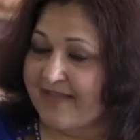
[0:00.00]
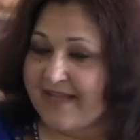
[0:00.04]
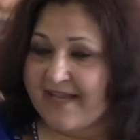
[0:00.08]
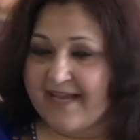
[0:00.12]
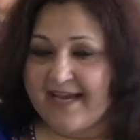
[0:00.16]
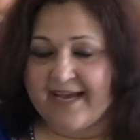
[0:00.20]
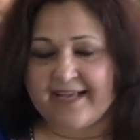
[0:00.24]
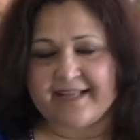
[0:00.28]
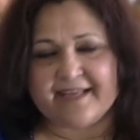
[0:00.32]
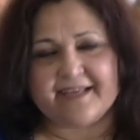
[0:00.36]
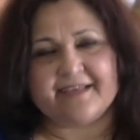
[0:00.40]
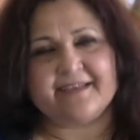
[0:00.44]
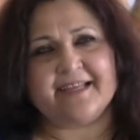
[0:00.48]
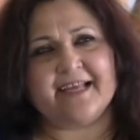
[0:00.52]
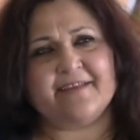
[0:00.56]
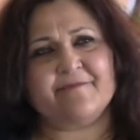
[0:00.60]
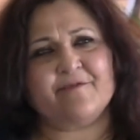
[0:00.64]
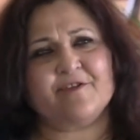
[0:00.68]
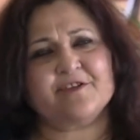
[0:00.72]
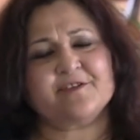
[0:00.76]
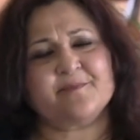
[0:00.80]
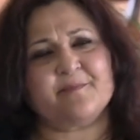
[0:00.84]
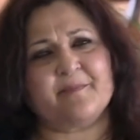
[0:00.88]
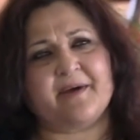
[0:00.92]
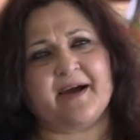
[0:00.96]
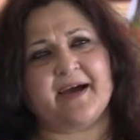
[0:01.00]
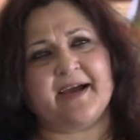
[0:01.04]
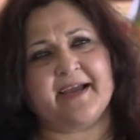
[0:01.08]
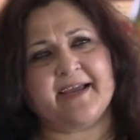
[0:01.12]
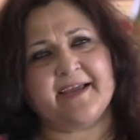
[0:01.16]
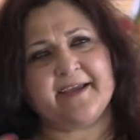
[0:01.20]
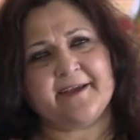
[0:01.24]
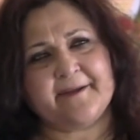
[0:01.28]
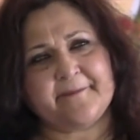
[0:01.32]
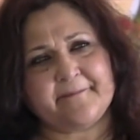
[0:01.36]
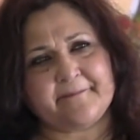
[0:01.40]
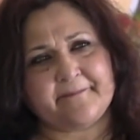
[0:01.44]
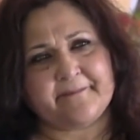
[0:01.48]
Uh, that was
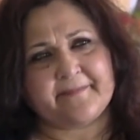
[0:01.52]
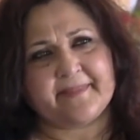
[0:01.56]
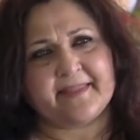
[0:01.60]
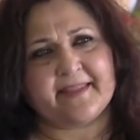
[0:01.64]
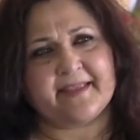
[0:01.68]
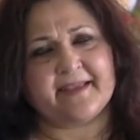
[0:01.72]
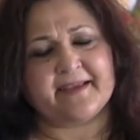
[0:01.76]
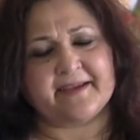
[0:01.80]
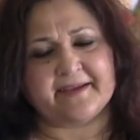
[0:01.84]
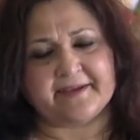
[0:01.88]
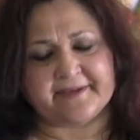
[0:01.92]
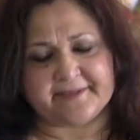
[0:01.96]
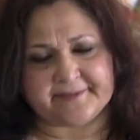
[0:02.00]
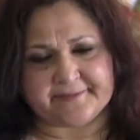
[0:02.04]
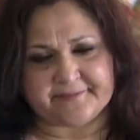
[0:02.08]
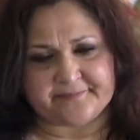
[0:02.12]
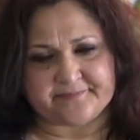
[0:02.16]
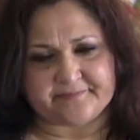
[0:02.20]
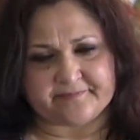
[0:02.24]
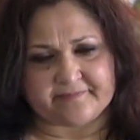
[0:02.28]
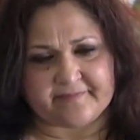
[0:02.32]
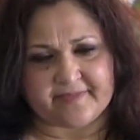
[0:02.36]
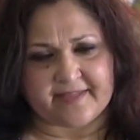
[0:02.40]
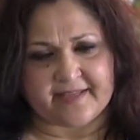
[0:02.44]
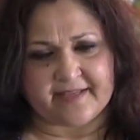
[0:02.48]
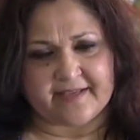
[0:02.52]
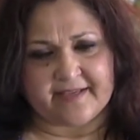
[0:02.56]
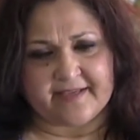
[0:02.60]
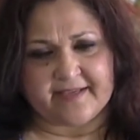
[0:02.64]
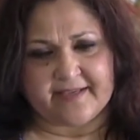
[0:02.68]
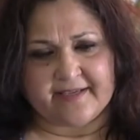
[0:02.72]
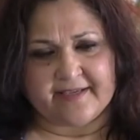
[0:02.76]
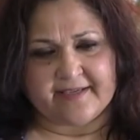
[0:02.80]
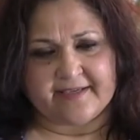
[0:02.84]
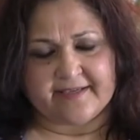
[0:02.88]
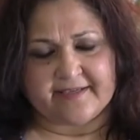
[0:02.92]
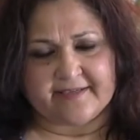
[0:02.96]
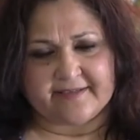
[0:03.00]
my um,
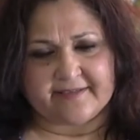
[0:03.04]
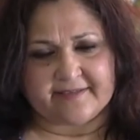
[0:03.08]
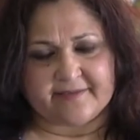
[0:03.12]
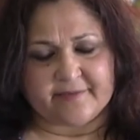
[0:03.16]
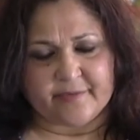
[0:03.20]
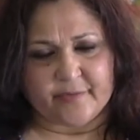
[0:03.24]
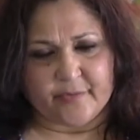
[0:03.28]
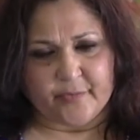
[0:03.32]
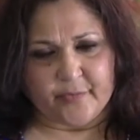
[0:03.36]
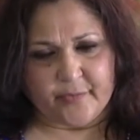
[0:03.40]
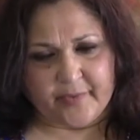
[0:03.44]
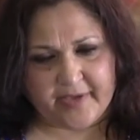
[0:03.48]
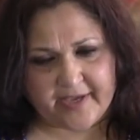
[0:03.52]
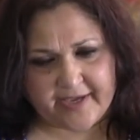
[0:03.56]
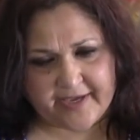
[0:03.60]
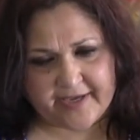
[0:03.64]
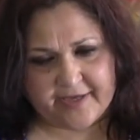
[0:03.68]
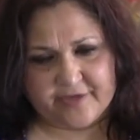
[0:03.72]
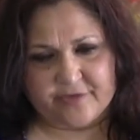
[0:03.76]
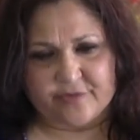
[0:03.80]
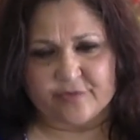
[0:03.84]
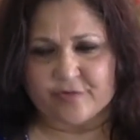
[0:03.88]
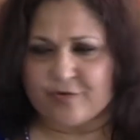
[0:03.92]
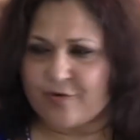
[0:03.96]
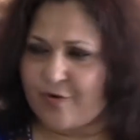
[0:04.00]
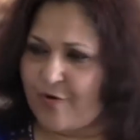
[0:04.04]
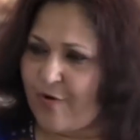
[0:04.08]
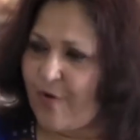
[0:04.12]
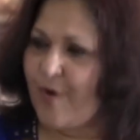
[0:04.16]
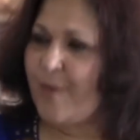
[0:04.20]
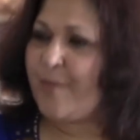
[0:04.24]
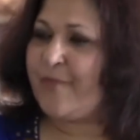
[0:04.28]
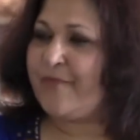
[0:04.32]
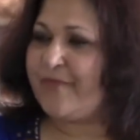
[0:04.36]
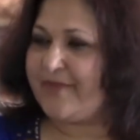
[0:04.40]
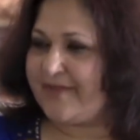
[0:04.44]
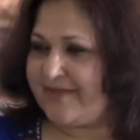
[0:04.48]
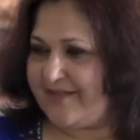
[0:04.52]
way to
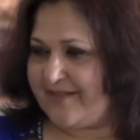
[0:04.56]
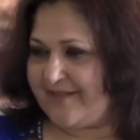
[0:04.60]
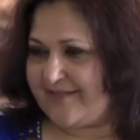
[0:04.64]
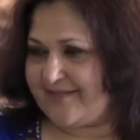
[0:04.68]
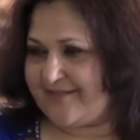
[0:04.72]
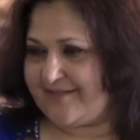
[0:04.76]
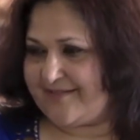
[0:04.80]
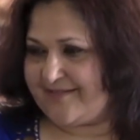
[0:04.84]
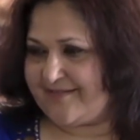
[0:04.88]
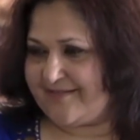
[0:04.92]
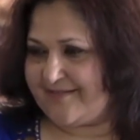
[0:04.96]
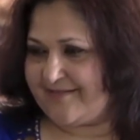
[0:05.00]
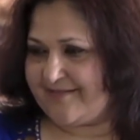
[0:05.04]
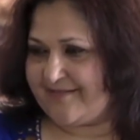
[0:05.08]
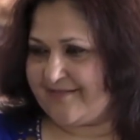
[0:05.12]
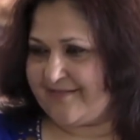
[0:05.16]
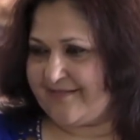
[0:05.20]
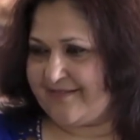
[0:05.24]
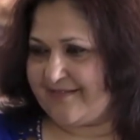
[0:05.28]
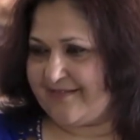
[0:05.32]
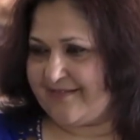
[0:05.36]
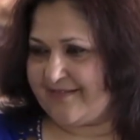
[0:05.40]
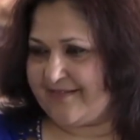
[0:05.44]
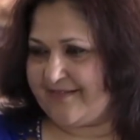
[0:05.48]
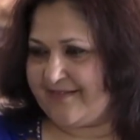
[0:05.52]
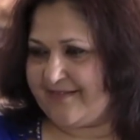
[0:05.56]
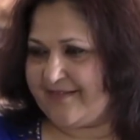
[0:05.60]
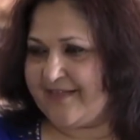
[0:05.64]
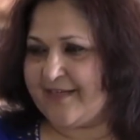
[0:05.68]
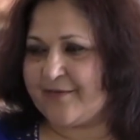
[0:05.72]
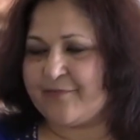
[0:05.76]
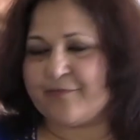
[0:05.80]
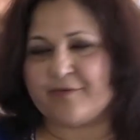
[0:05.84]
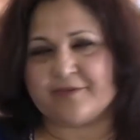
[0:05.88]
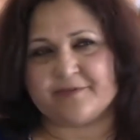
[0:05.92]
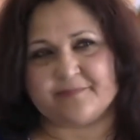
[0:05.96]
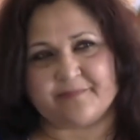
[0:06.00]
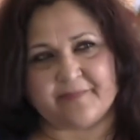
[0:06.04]
cope with this.
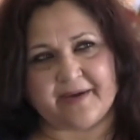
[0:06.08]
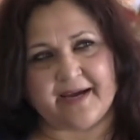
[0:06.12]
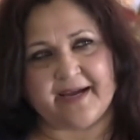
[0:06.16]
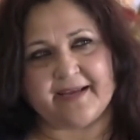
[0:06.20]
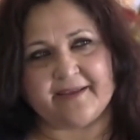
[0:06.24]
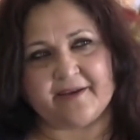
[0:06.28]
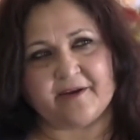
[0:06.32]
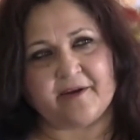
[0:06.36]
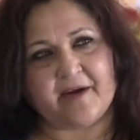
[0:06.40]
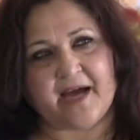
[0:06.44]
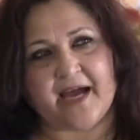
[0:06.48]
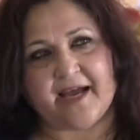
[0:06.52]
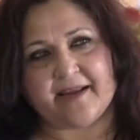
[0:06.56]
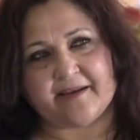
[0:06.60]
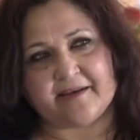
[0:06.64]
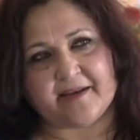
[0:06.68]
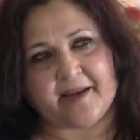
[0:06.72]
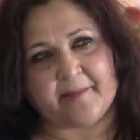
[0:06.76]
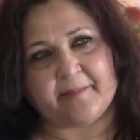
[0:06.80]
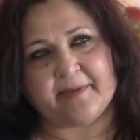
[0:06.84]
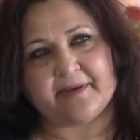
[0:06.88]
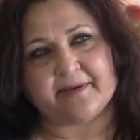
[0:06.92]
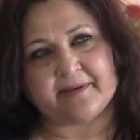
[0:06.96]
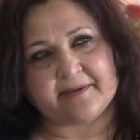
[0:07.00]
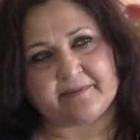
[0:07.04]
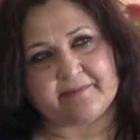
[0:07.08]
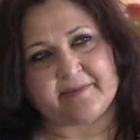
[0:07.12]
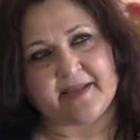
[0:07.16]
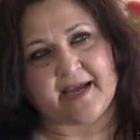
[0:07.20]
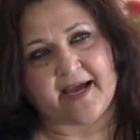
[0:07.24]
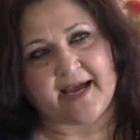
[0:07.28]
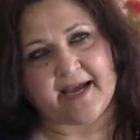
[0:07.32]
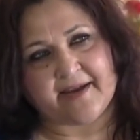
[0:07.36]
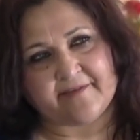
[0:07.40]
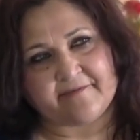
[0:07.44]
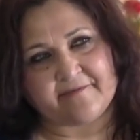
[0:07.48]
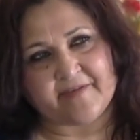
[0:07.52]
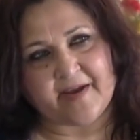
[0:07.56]
That was my, you know, I, I mean,
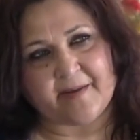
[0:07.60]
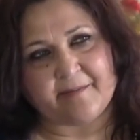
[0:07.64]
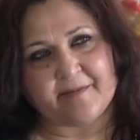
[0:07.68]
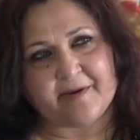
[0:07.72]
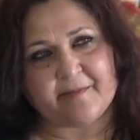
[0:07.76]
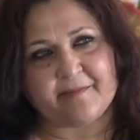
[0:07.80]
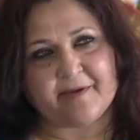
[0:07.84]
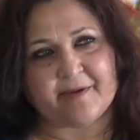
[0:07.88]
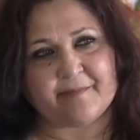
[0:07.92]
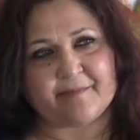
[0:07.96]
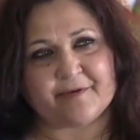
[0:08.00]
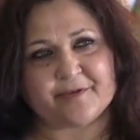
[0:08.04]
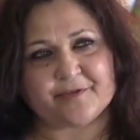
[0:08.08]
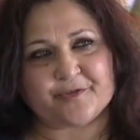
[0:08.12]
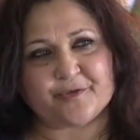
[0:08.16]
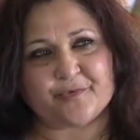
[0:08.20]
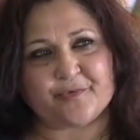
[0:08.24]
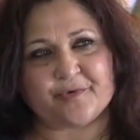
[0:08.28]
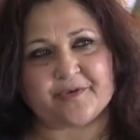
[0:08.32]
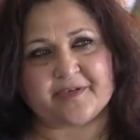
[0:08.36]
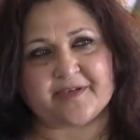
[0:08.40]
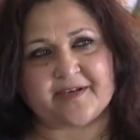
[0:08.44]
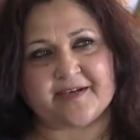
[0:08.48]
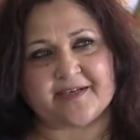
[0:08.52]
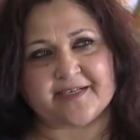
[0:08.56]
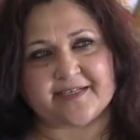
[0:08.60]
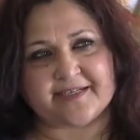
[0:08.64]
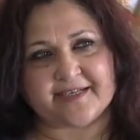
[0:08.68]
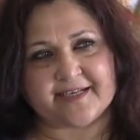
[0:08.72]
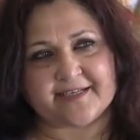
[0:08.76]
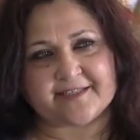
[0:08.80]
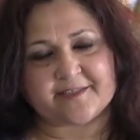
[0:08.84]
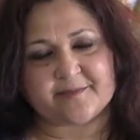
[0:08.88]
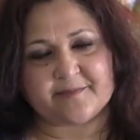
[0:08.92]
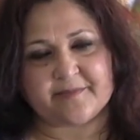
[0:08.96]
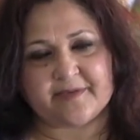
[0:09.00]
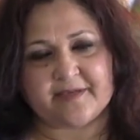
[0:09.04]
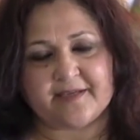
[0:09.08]
I had family members who would
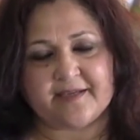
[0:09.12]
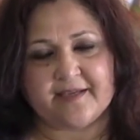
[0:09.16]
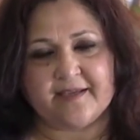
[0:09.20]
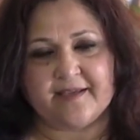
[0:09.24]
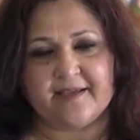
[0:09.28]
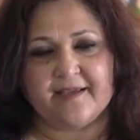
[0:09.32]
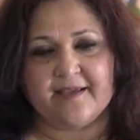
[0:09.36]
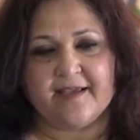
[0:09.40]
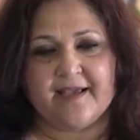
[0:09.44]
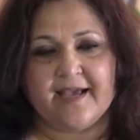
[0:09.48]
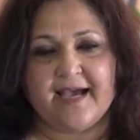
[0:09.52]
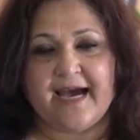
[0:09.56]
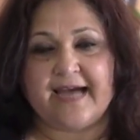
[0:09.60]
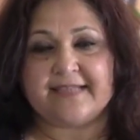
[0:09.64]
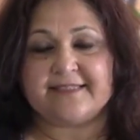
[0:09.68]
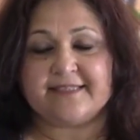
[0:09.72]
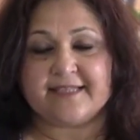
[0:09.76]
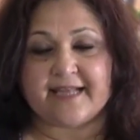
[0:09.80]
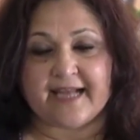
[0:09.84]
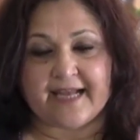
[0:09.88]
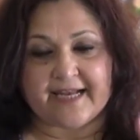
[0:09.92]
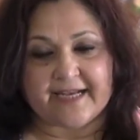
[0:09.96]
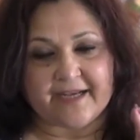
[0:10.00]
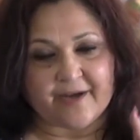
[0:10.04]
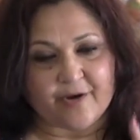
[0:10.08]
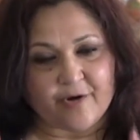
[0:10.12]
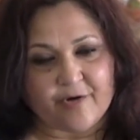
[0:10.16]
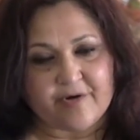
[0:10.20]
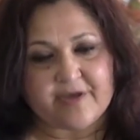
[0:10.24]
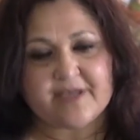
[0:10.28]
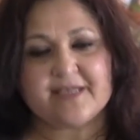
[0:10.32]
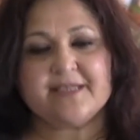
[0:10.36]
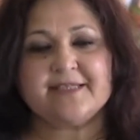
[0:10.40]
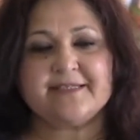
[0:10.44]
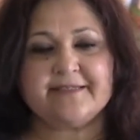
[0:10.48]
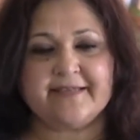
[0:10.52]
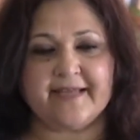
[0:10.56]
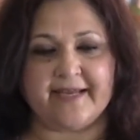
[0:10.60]
contest me. I said, I know
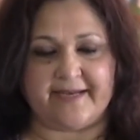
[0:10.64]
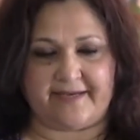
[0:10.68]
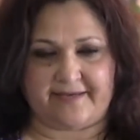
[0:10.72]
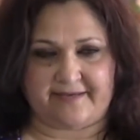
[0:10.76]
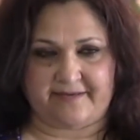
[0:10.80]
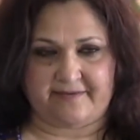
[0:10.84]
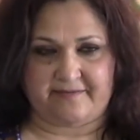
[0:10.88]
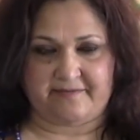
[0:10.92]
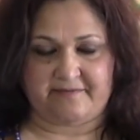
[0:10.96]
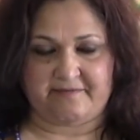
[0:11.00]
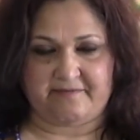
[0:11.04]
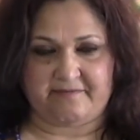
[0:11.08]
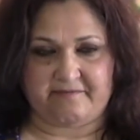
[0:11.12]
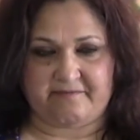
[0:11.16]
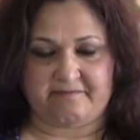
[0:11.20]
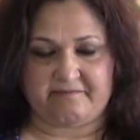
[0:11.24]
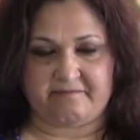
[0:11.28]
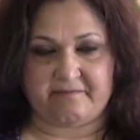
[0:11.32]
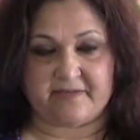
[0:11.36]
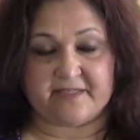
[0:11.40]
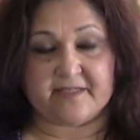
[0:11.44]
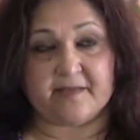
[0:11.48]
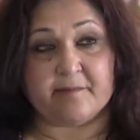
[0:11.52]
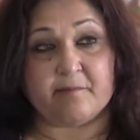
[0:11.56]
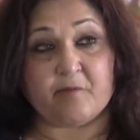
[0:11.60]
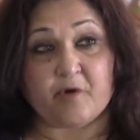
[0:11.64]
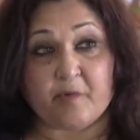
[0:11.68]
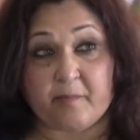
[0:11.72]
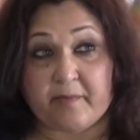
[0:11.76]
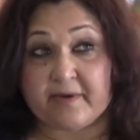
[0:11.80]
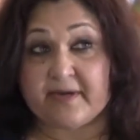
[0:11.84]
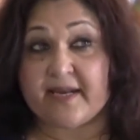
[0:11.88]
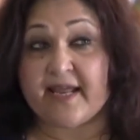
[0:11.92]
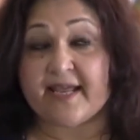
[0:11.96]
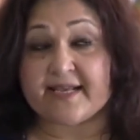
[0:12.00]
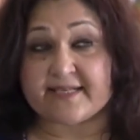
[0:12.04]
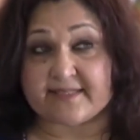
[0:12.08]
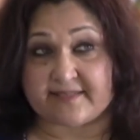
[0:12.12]
he's dead, but the
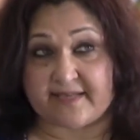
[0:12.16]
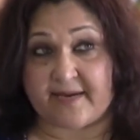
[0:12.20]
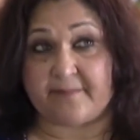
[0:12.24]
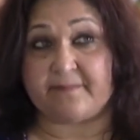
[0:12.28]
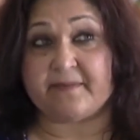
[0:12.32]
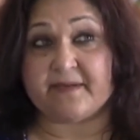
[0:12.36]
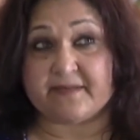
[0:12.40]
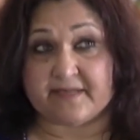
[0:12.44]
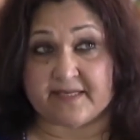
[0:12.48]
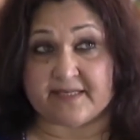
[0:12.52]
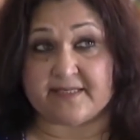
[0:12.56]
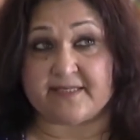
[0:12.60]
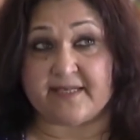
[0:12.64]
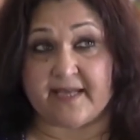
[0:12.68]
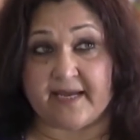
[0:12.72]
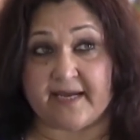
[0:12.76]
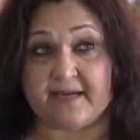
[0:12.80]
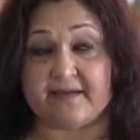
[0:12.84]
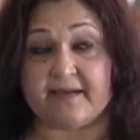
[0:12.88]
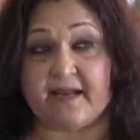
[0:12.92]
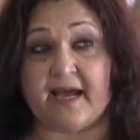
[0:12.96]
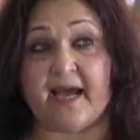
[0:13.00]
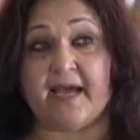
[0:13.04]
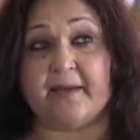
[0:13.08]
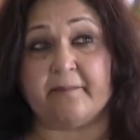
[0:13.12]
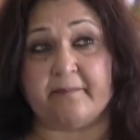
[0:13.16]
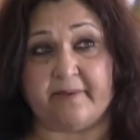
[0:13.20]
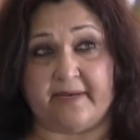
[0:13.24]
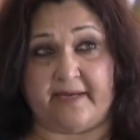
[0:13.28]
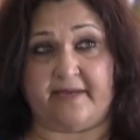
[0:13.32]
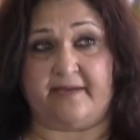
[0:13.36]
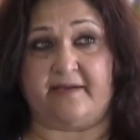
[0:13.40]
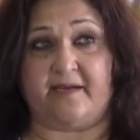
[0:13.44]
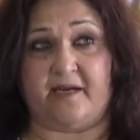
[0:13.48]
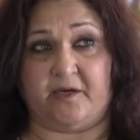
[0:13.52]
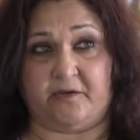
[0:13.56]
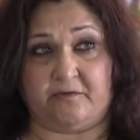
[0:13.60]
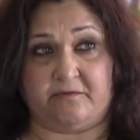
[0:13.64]
moment I accept that he's dead, I
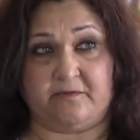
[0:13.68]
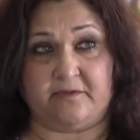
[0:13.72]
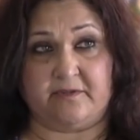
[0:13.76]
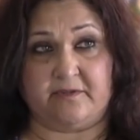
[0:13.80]
break down.